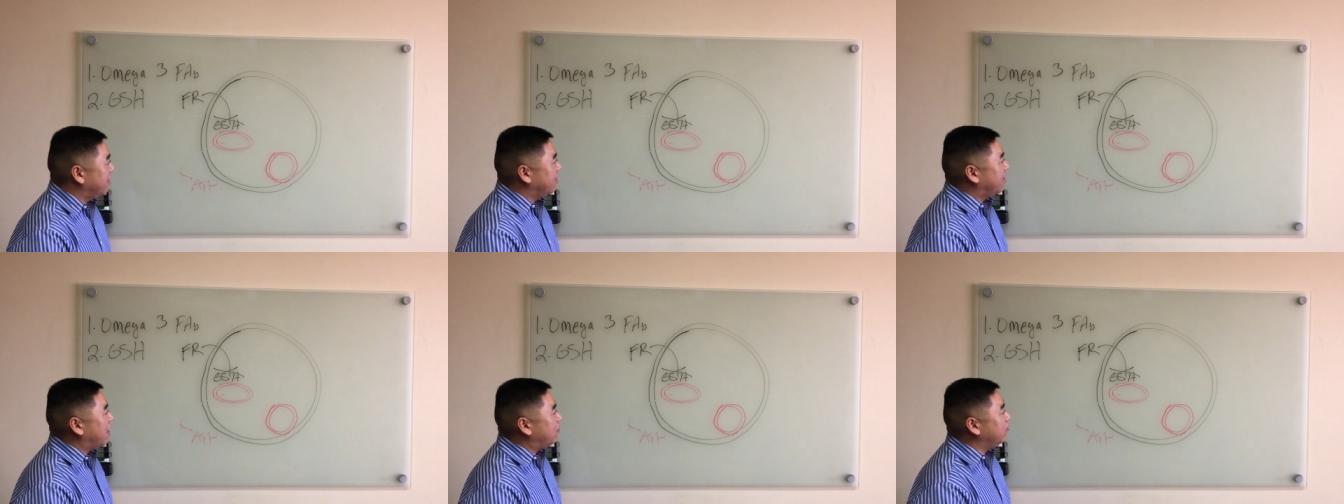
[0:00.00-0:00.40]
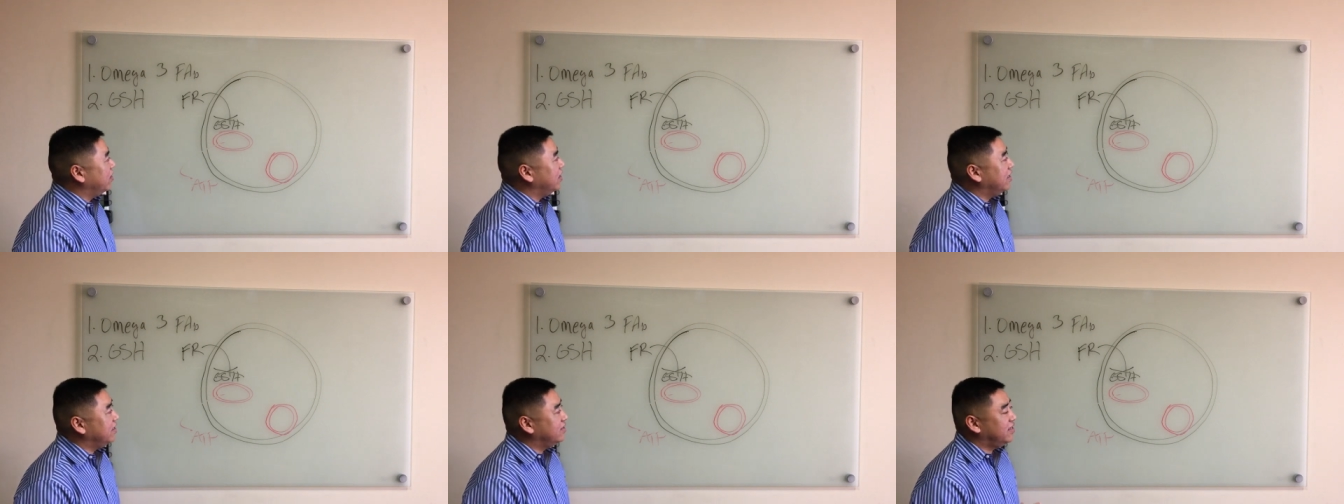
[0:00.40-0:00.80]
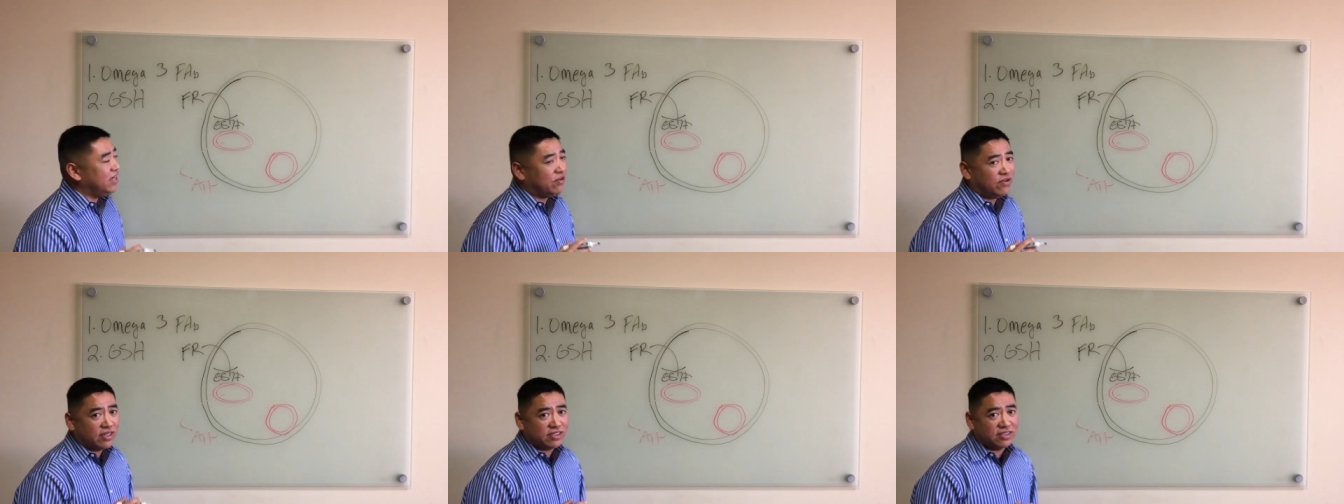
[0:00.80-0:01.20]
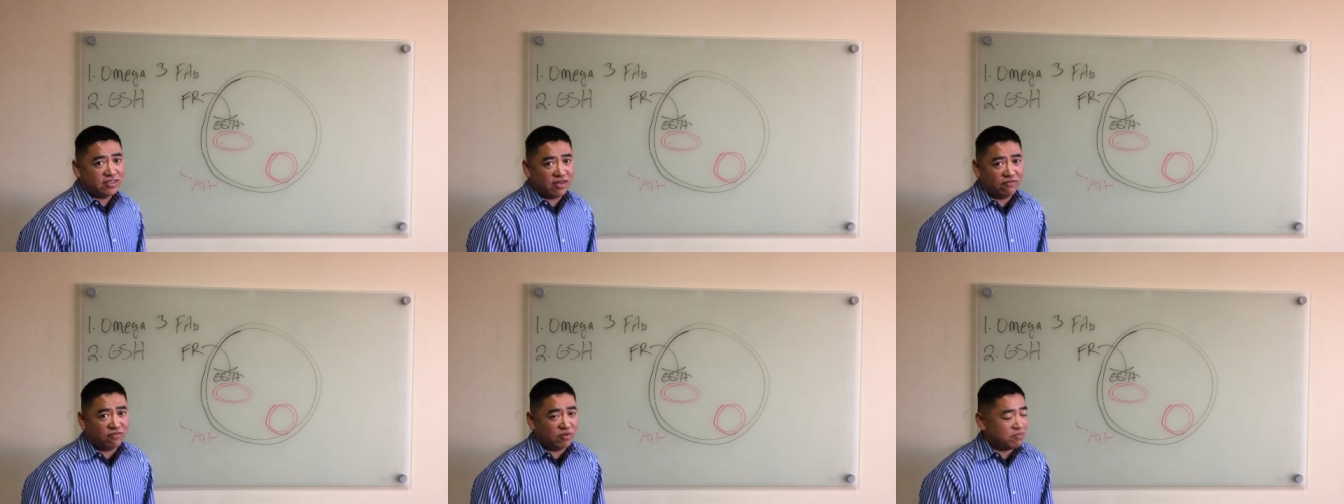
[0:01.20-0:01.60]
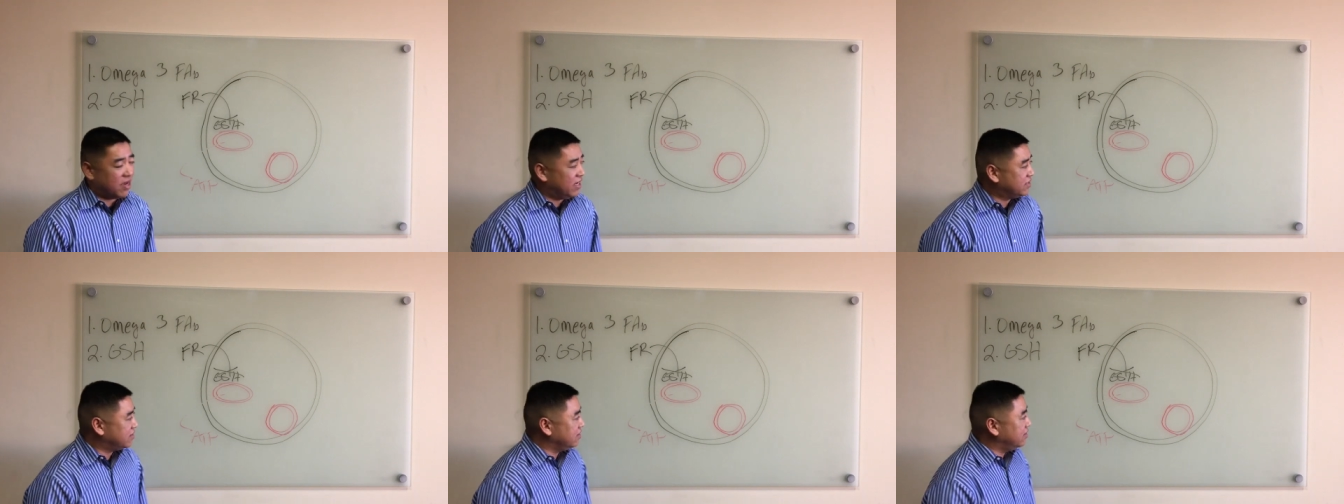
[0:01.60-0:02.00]
that really decreases
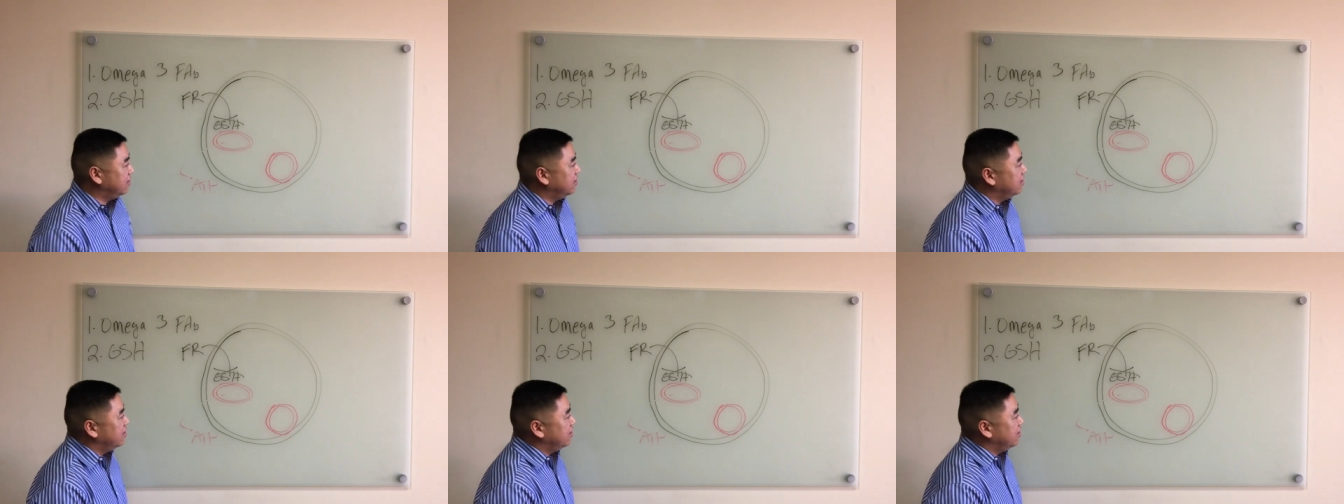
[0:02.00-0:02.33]
inflammation